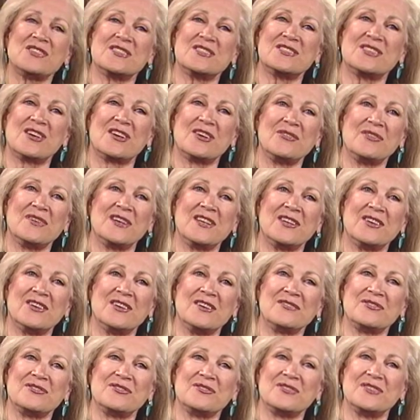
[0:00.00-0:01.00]
start right
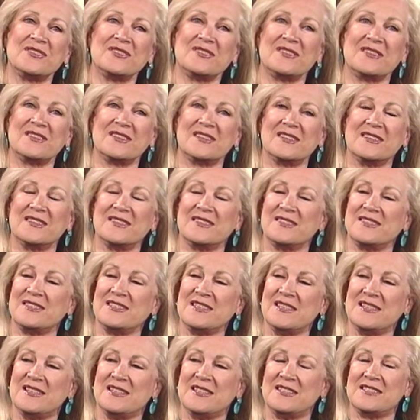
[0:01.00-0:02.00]
off with
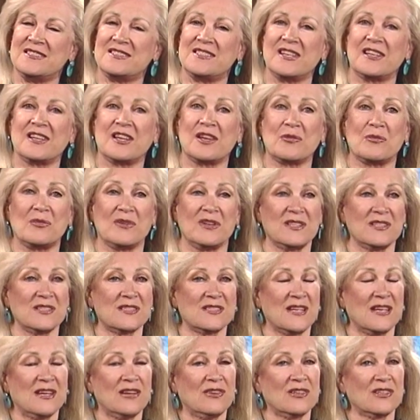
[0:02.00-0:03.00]
singing what is
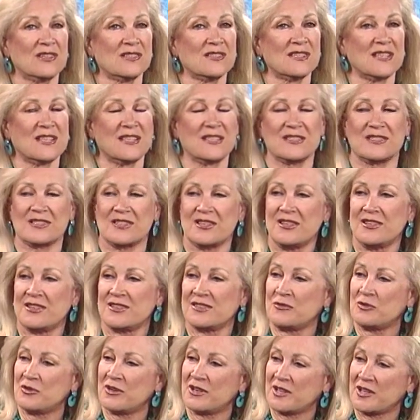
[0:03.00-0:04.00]
now our state song,
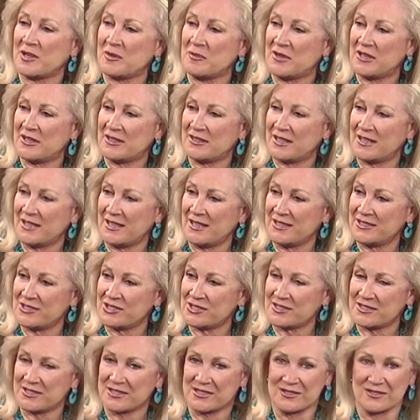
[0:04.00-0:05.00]
Rocky Mountain High,
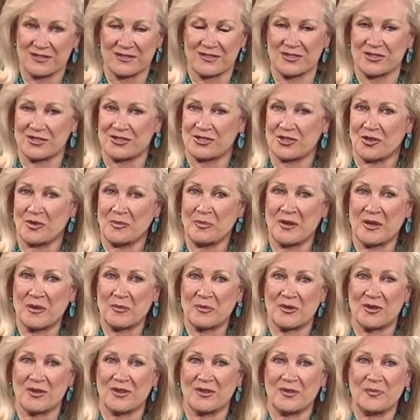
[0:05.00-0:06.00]
just to show
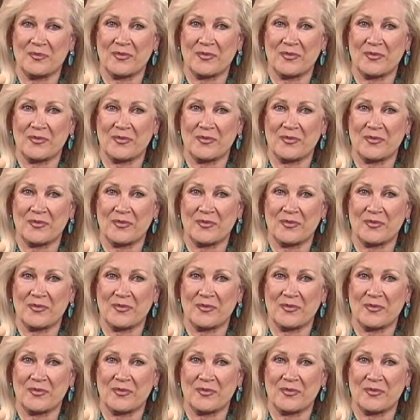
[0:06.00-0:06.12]
people